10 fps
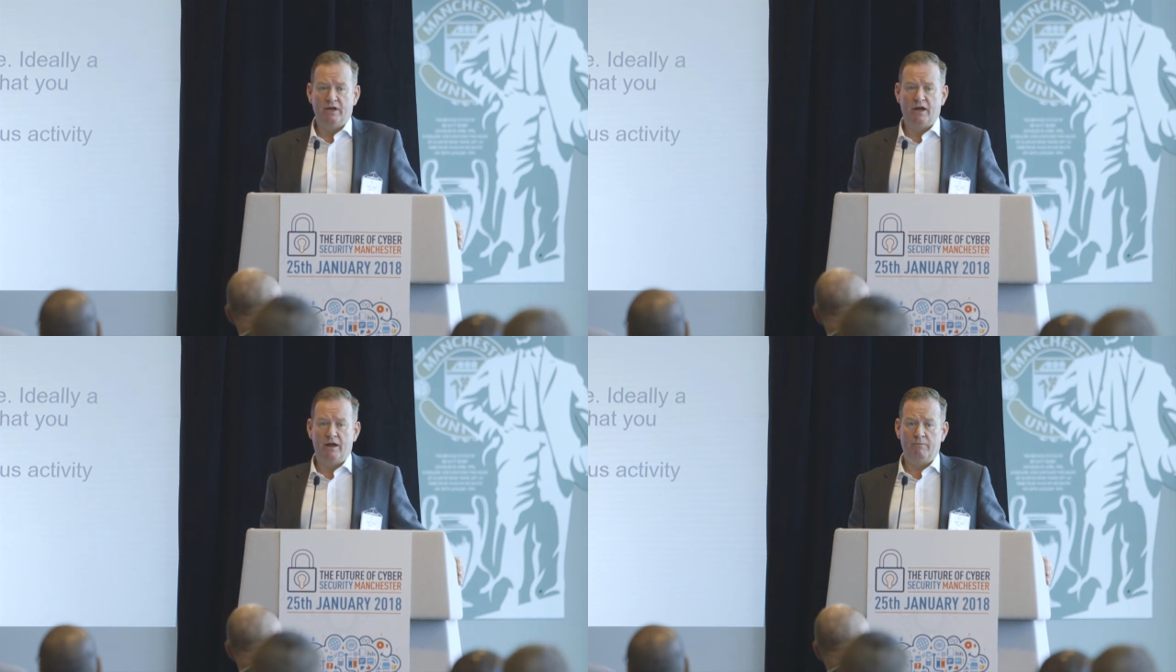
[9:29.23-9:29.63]

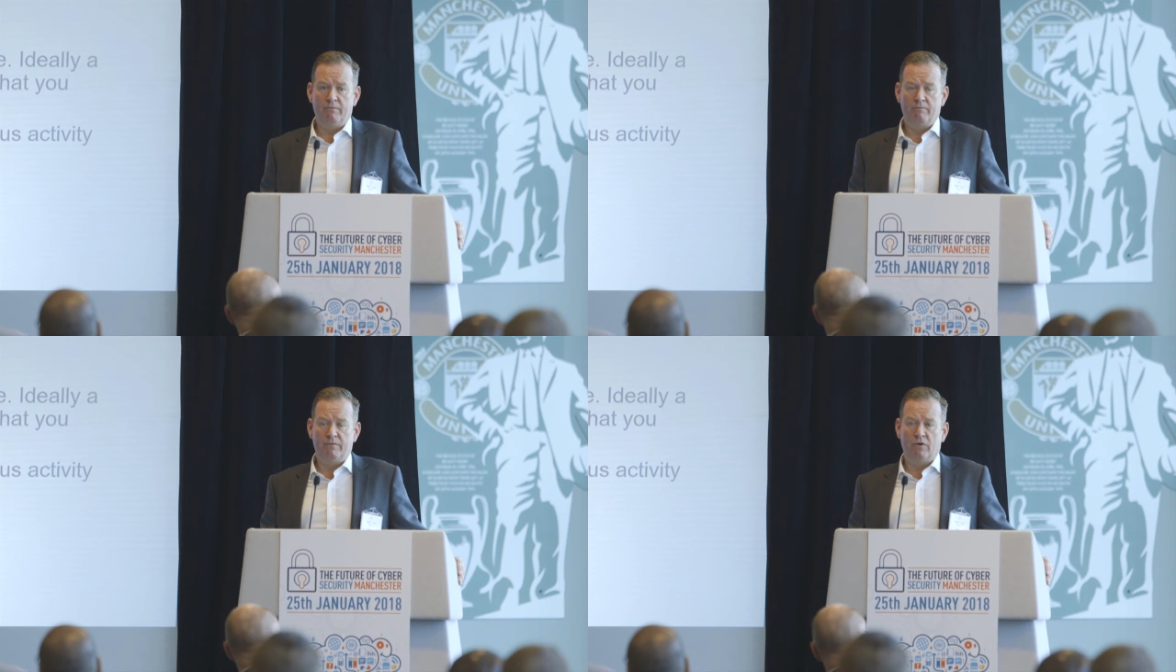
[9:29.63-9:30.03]

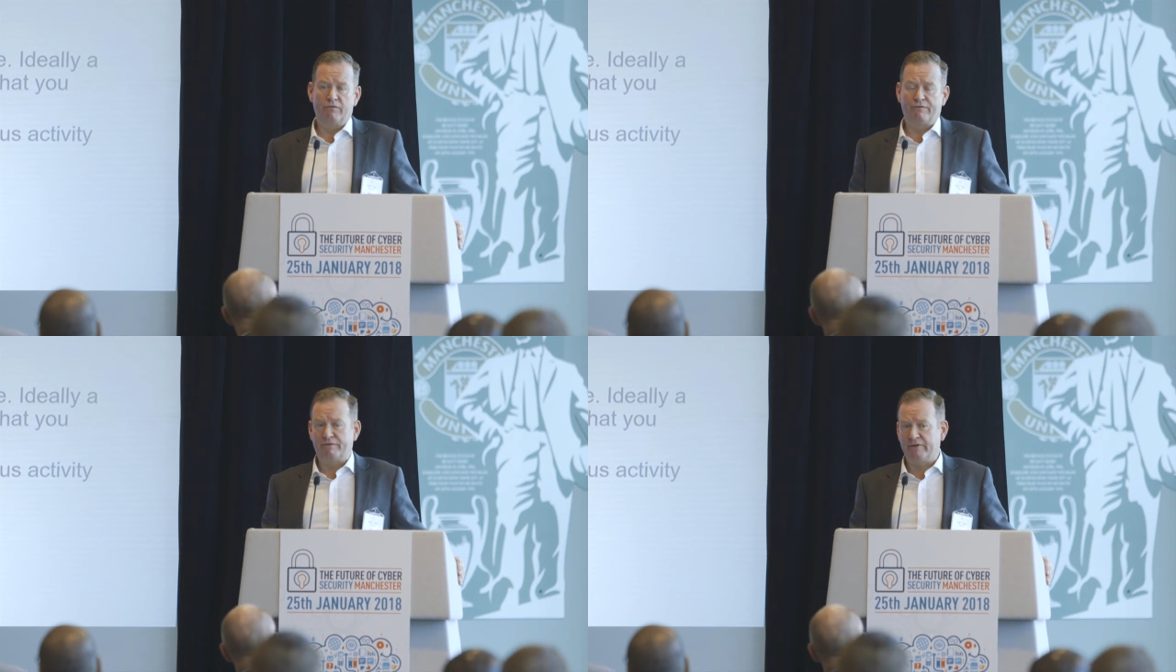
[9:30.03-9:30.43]
Of
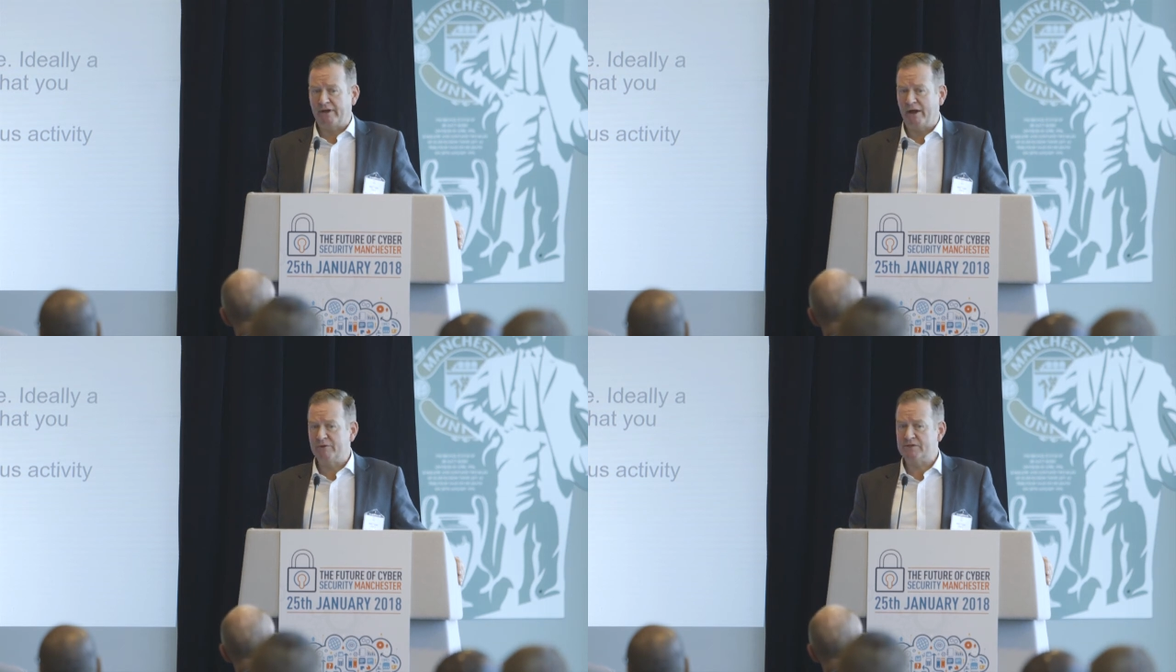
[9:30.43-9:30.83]
the 50
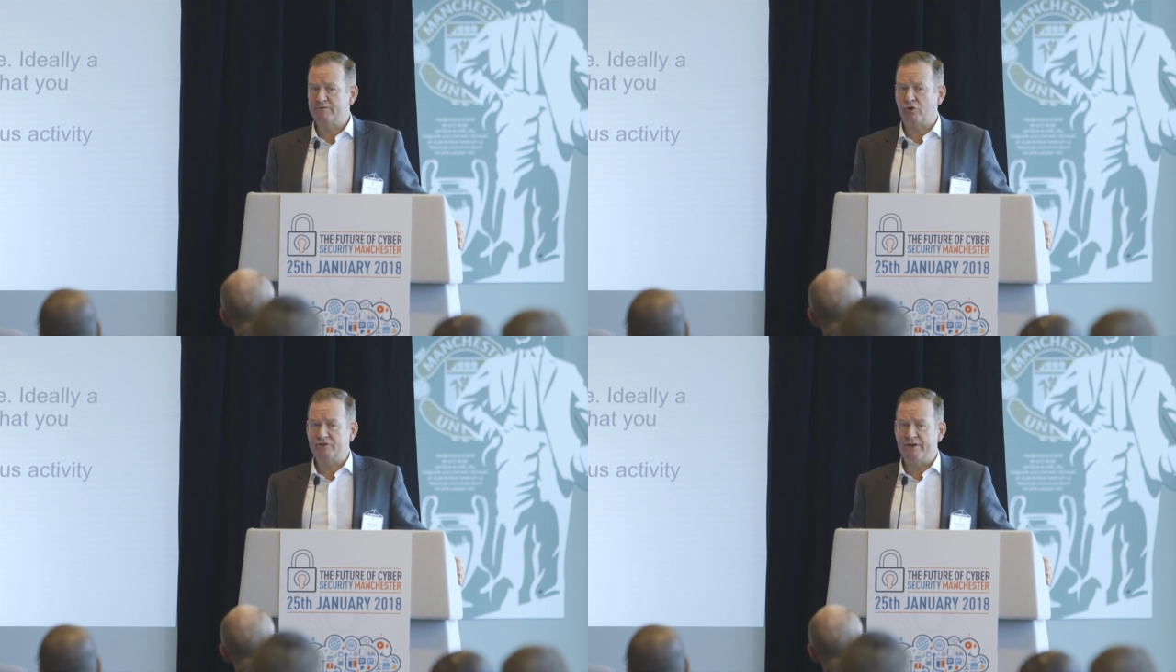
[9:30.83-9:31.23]
accountants,
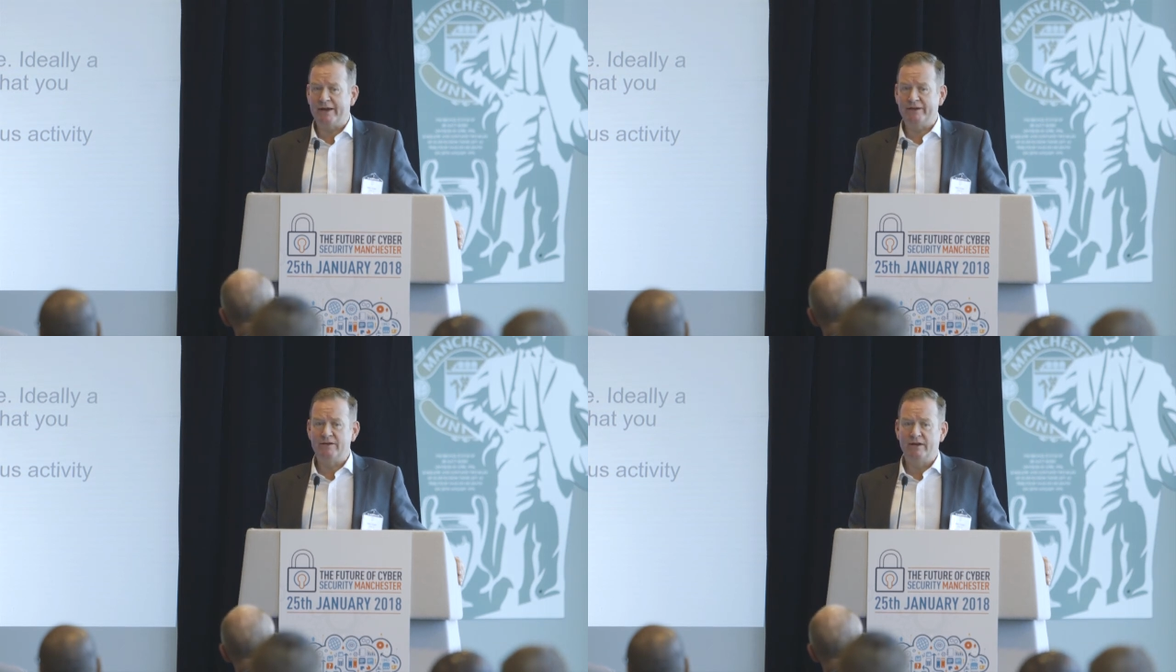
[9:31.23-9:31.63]

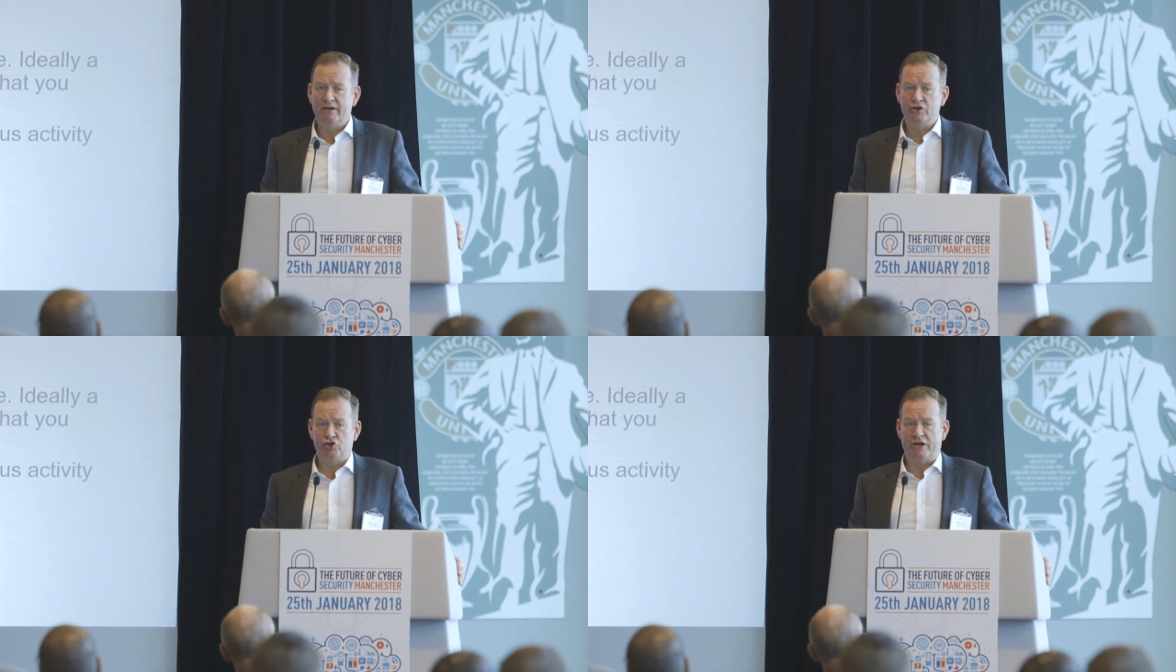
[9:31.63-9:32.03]
49
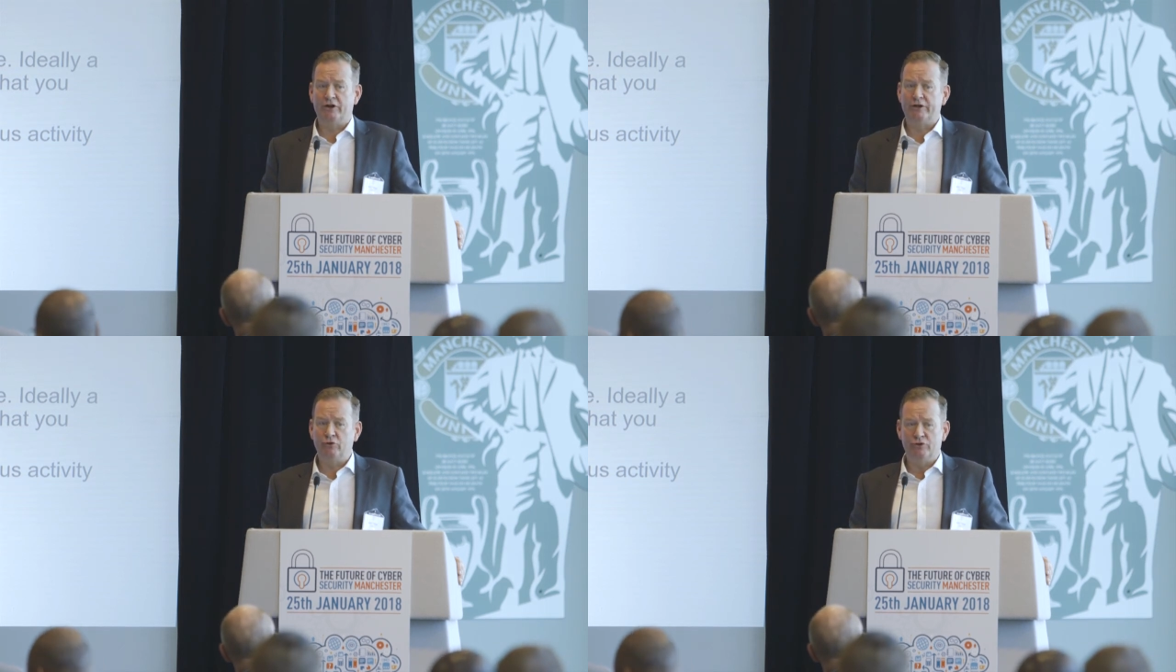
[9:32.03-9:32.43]

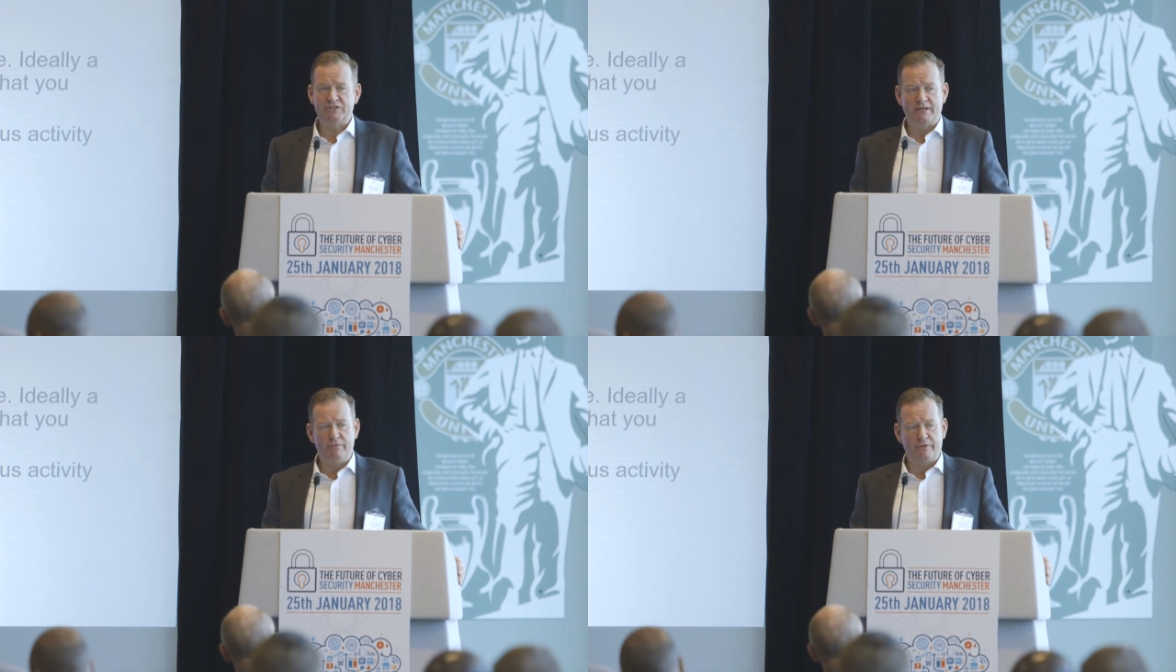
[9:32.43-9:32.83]
generally do the
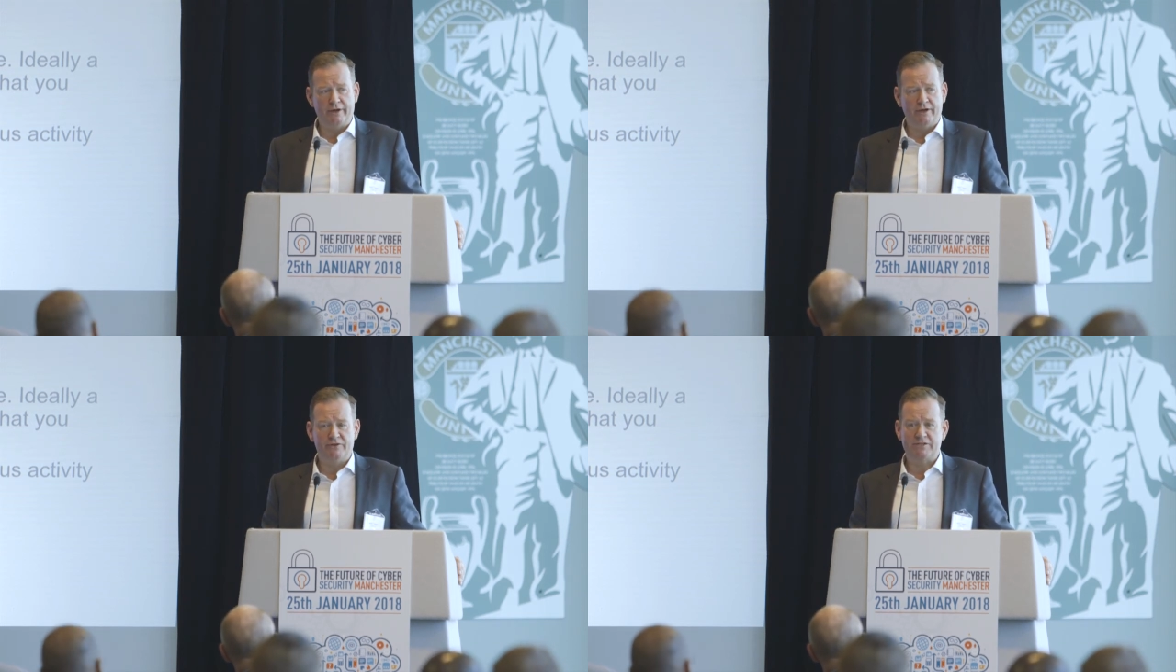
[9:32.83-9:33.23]
same
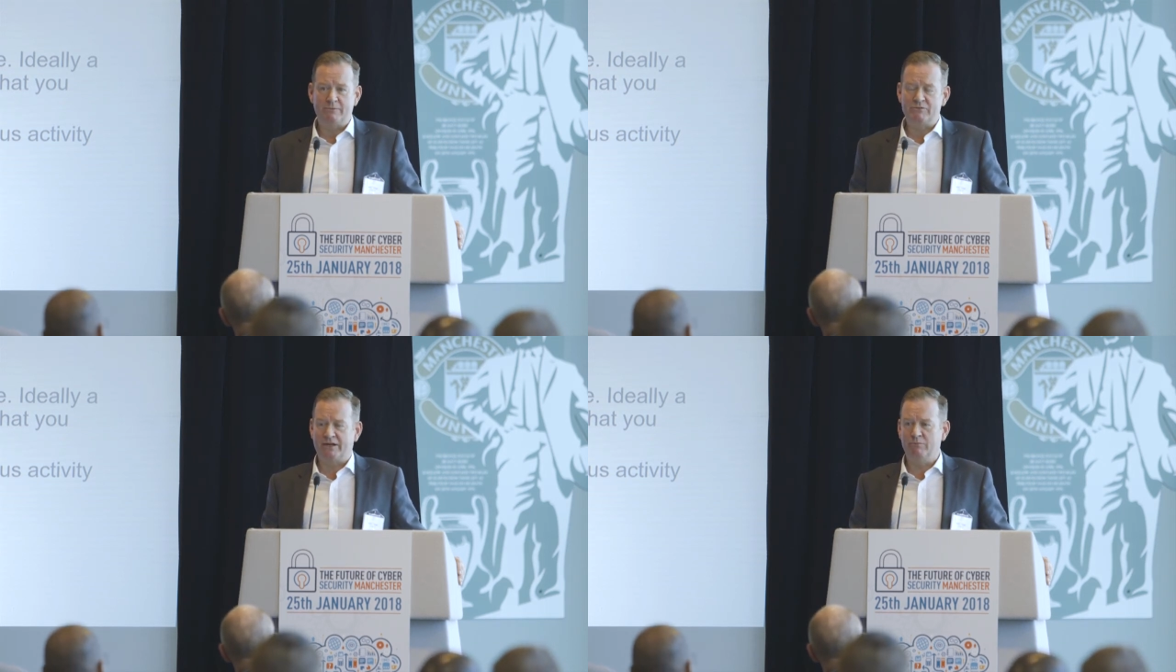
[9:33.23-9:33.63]
thing at the
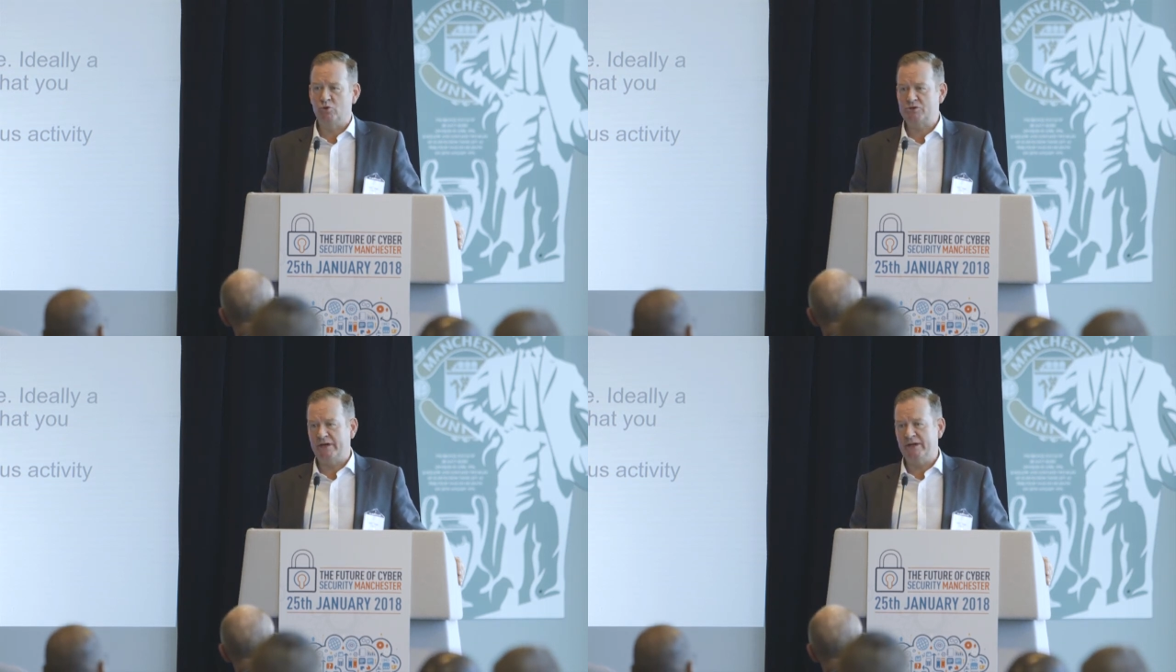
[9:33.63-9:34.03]
same time
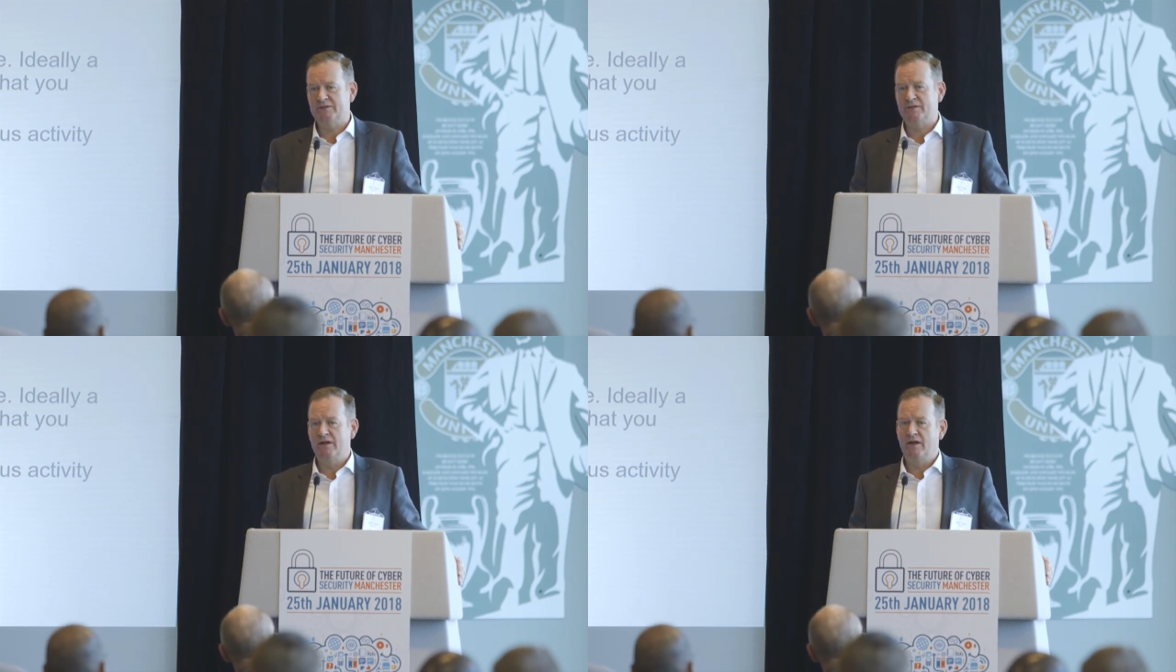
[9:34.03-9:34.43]
most
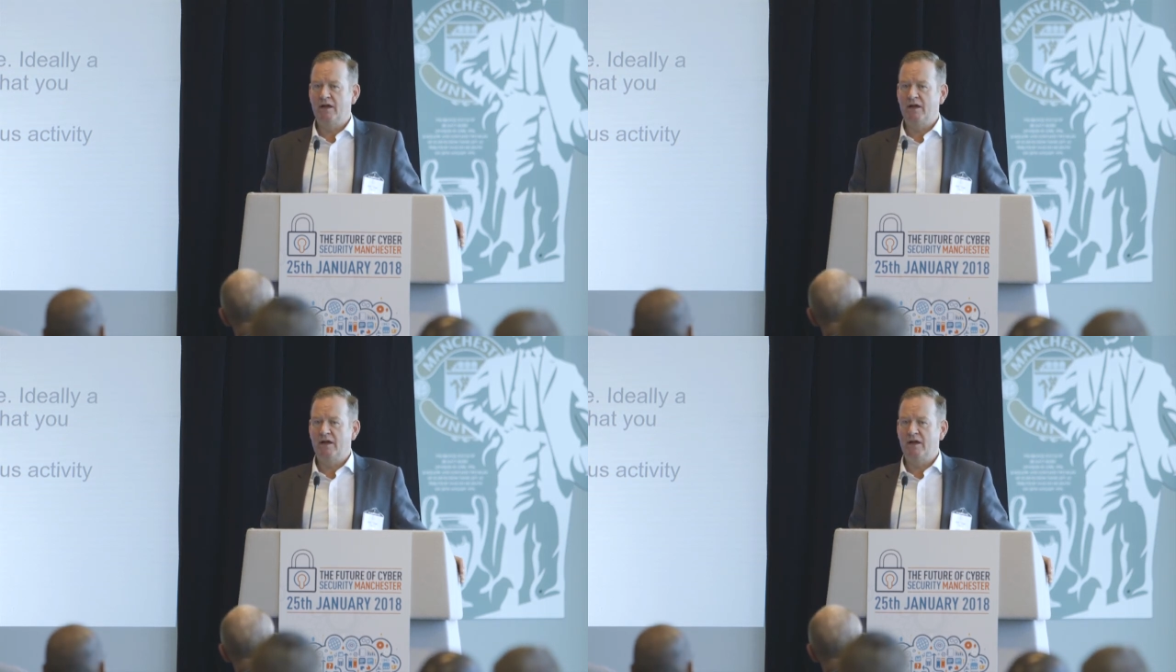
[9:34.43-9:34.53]
days,